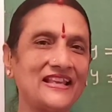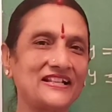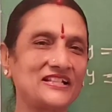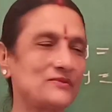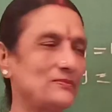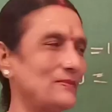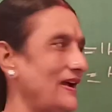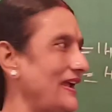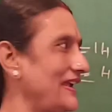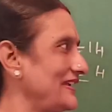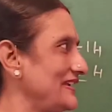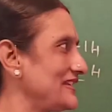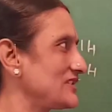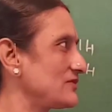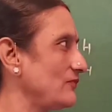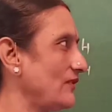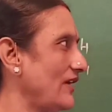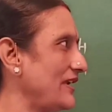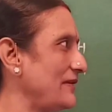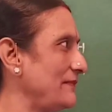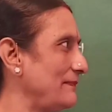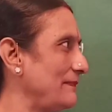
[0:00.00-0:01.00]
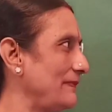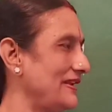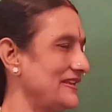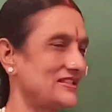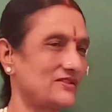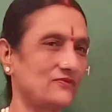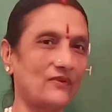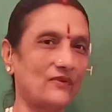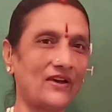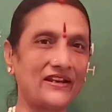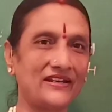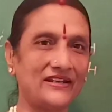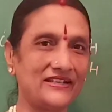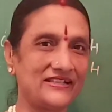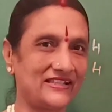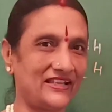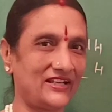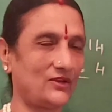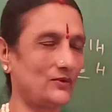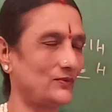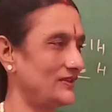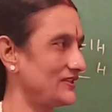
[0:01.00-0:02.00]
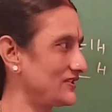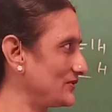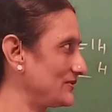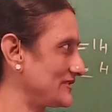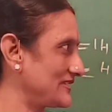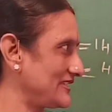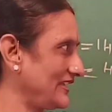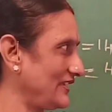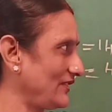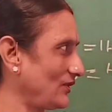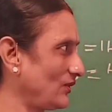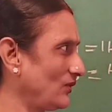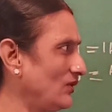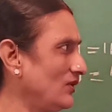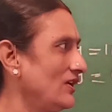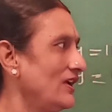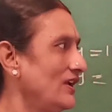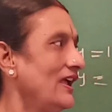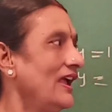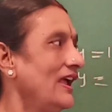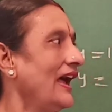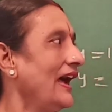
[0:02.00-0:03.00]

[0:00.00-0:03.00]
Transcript: X minus y plus 1 is equal to 0.